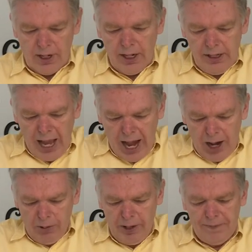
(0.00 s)

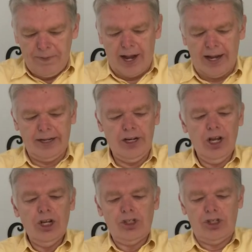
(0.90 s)
Now we find
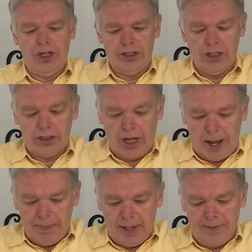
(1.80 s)
Jesus
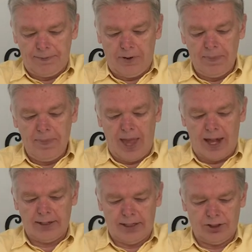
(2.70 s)
coming from
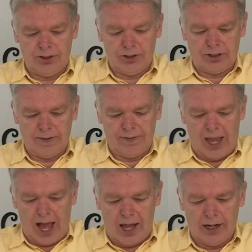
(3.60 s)
that district of
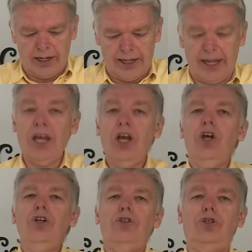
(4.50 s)
Galilee
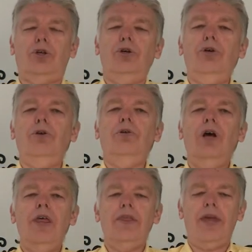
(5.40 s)

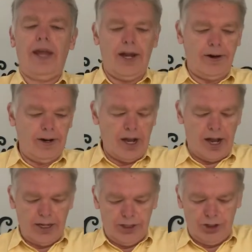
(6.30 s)
to the area
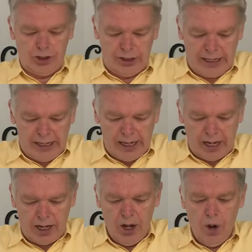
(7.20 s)
in
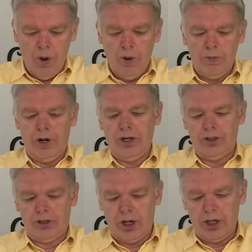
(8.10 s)
Judea, where
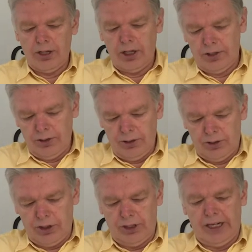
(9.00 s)
the
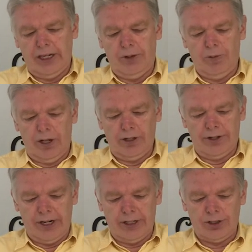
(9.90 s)
Judean
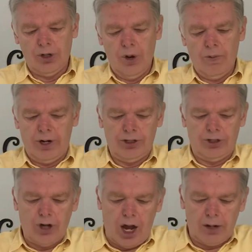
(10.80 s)
wilderness, where
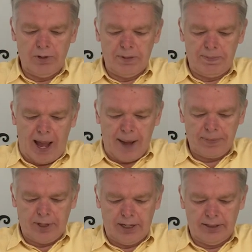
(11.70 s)
John was
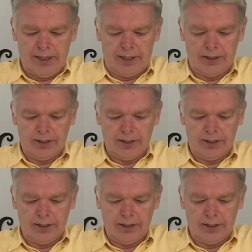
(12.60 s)
baptizing.